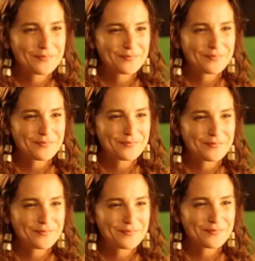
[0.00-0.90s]

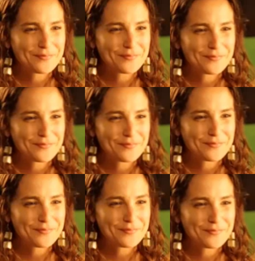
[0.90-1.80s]

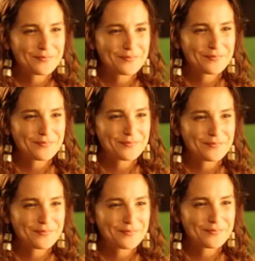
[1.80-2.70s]

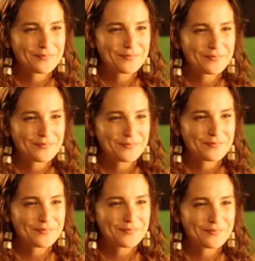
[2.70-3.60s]

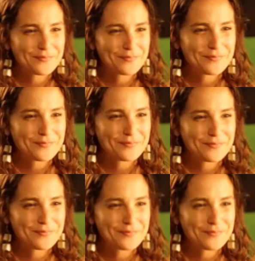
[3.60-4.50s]

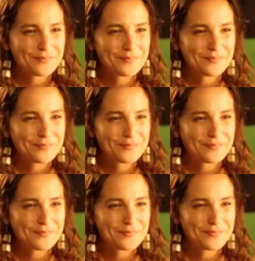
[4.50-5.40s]

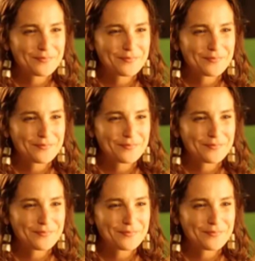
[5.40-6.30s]

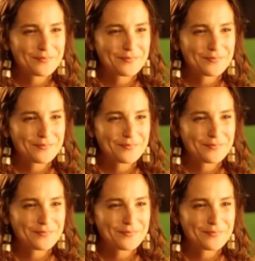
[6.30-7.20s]

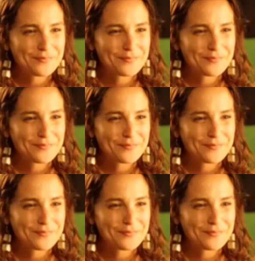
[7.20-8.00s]
The person shown says nothing.